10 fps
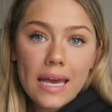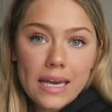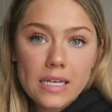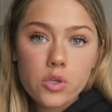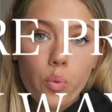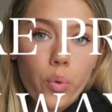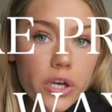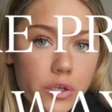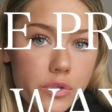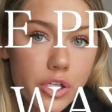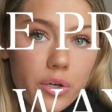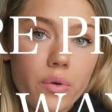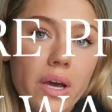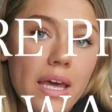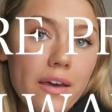is, what do you
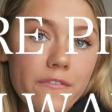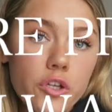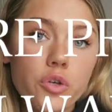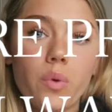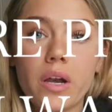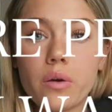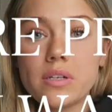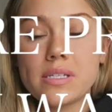do if you want to go